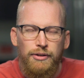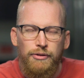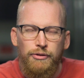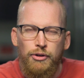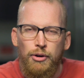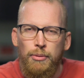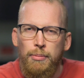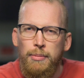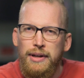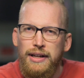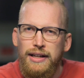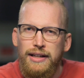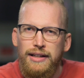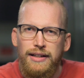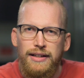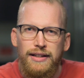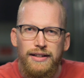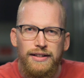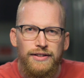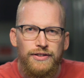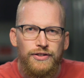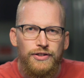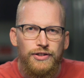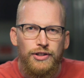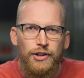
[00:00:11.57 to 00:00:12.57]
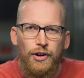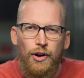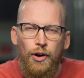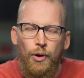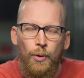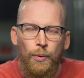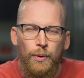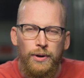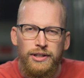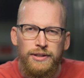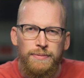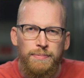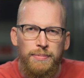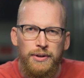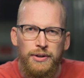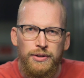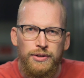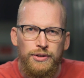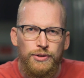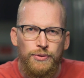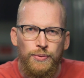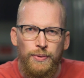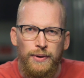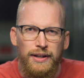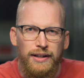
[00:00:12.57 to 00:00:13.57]
For me, it's always
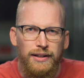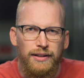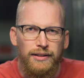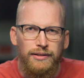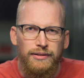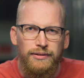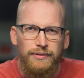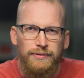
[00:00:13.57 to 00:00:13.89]
bittersweet,